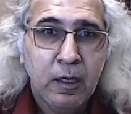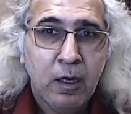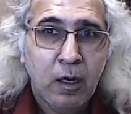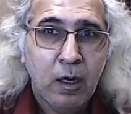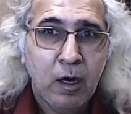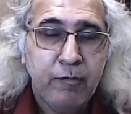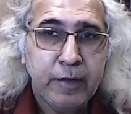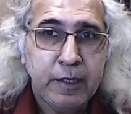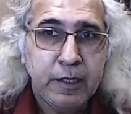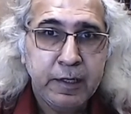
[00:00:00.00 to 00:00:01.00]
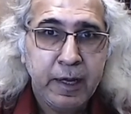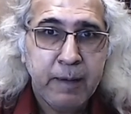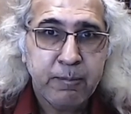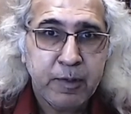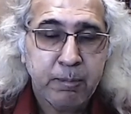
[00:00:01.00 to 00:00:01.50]
of an
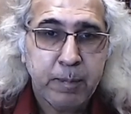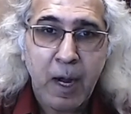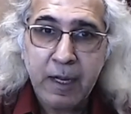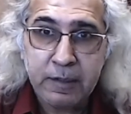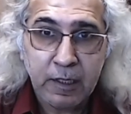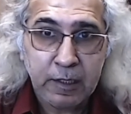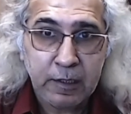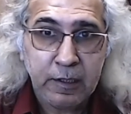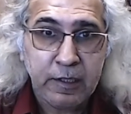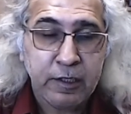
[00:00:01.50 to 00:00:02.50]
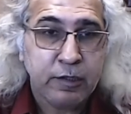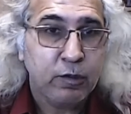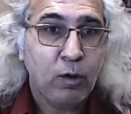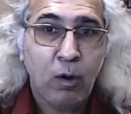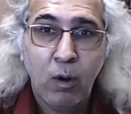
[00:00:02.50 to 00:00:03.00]
attempt by the elite
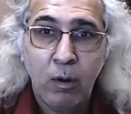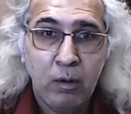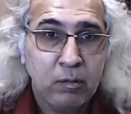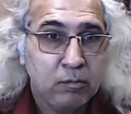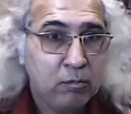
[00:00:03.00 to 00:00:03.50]
or